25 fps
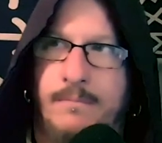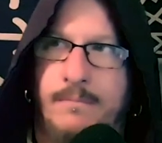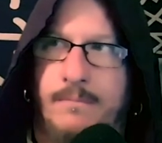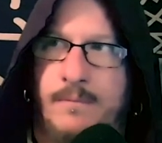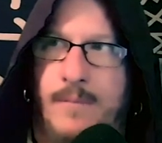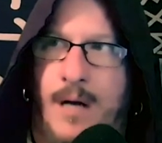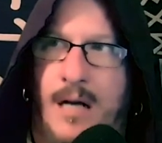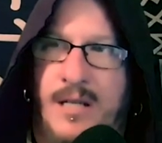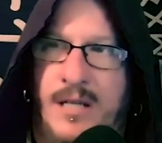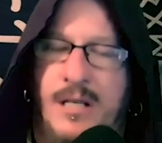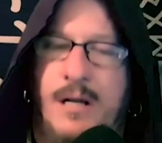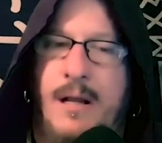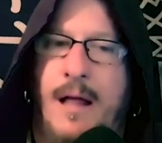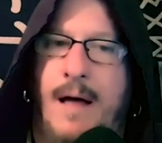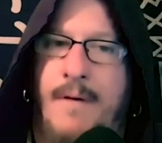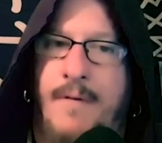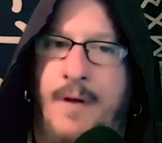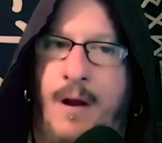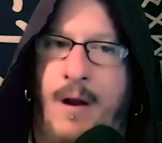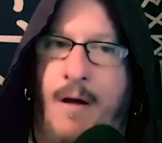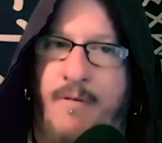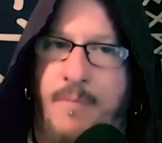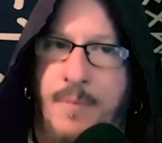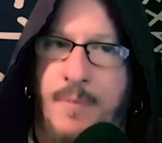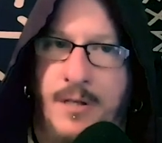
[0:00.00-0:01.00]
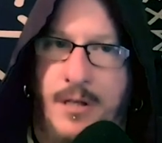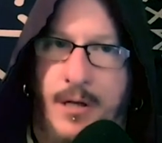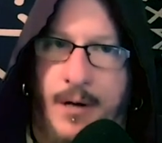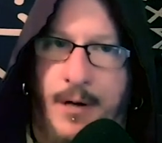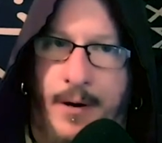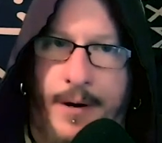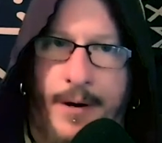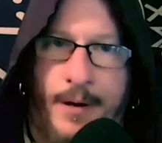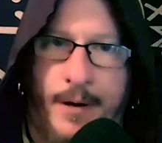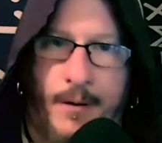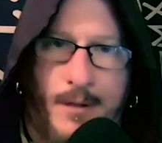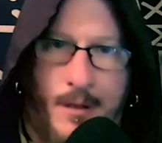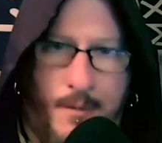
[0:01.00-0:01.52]
I still have enough
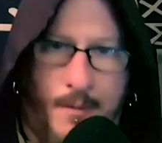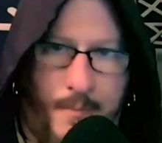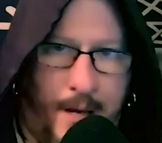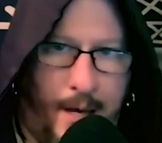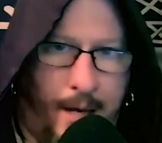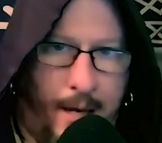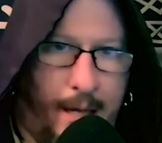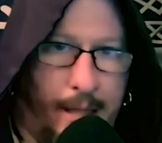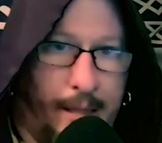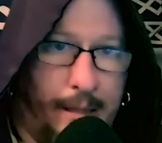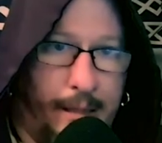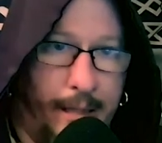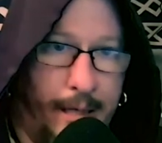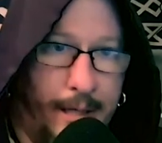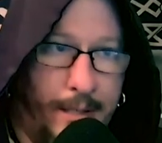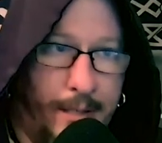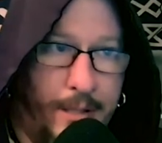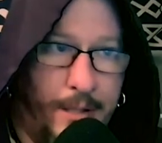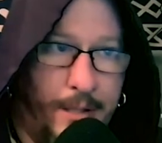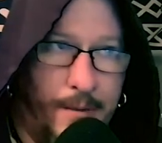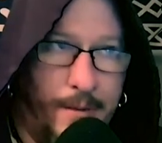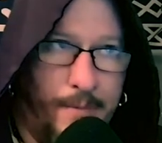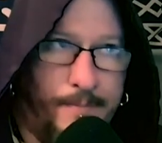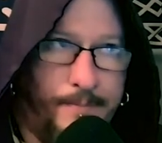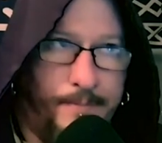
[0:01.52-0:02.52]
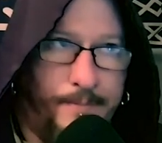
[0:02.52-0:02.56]
material to make at least,